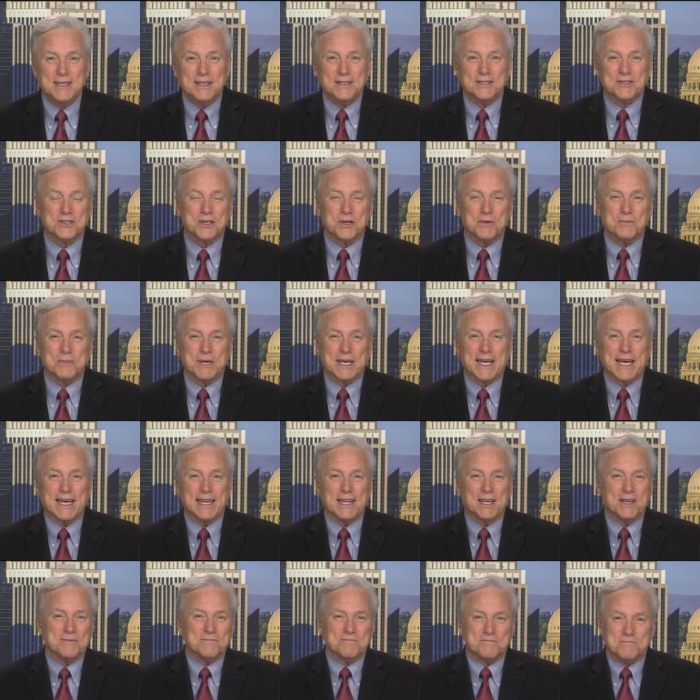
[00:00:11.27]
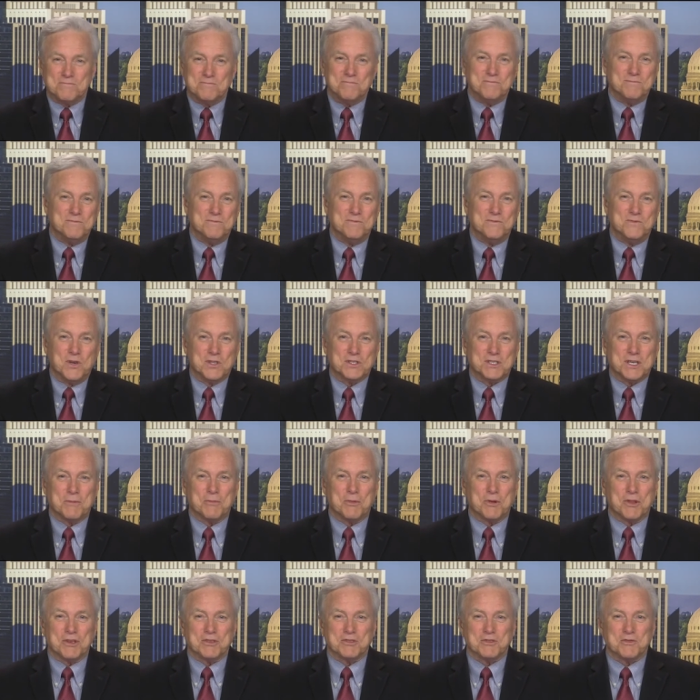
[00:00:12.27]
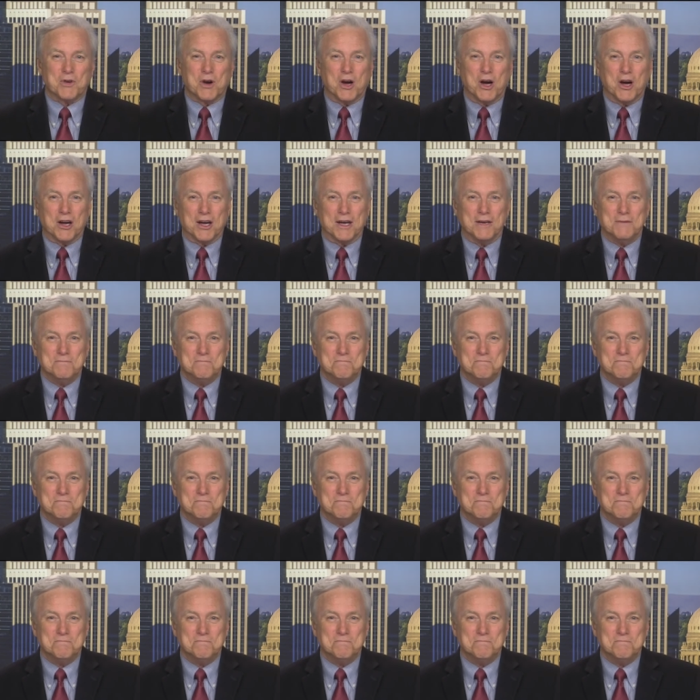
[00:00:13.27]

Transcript: So, Michaela, what's up with this frog?